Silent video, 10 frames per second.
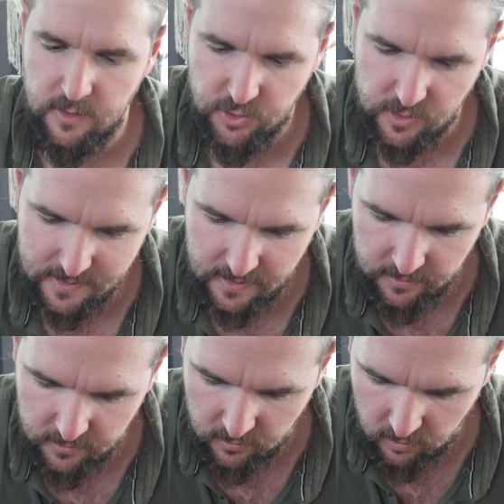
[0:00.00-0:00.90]
It's just
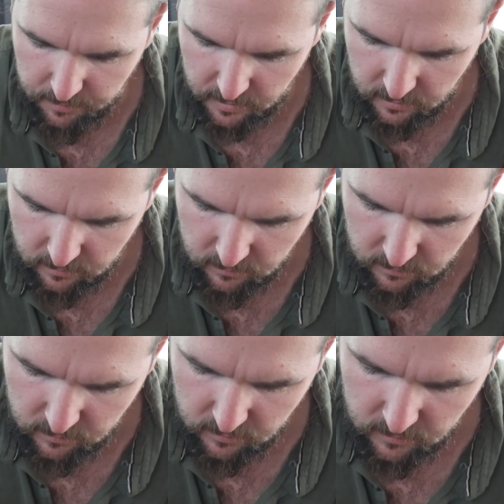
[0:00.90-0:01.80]
tinned copper.
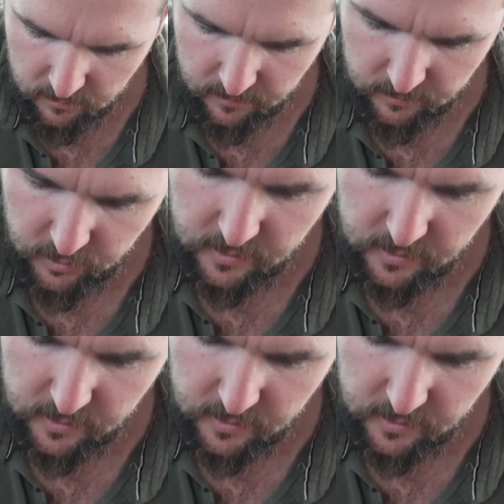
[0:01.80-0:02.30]
You